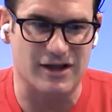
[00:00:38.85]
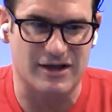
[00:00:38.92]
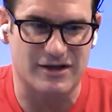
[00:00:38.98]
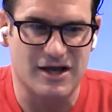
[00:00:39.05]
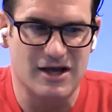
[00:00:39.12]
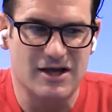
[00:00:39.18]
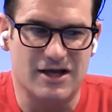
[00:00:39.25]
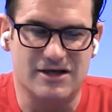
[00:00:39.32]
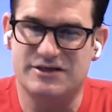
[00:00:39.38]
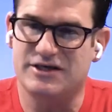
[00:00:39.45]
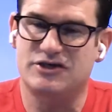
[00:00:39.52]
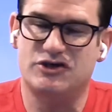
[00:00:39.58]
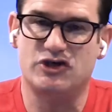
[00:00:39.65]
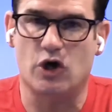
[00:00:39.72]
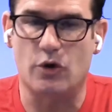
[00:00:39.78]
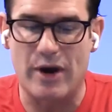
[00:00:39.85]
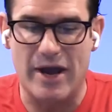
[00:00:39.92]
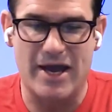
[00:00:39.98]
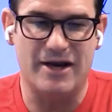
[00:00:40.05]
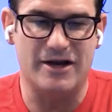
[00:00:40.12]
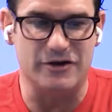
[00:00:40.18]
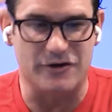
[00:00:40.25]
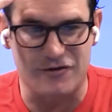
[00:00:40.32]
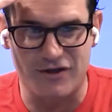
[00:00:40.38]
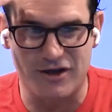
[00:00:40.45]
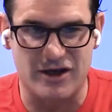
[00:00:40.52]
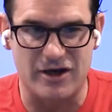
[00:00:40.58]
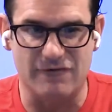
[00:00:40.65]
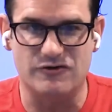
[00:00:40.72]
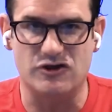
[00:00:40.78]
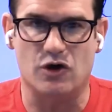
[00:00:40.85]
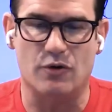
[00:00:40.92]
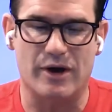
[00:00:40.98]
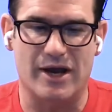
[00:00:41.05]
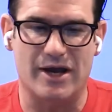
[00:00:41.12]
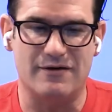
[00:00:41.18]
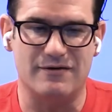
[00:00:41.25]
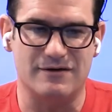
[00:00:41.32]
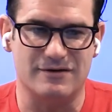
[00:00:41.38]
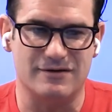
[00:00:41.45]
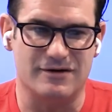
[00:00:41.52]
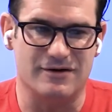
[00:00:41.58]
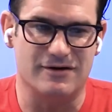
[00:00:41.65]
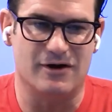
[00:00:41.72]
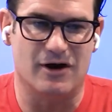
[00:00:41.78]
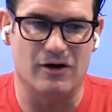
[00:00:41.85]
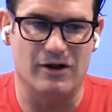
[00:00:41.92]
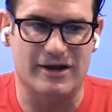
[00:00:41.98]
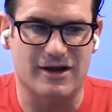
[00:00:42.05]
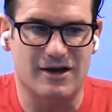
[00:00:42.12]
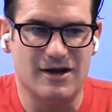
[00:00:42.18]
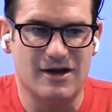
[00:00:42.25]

Like, is this Joanne? And you're thinking of Joanne, you know, like,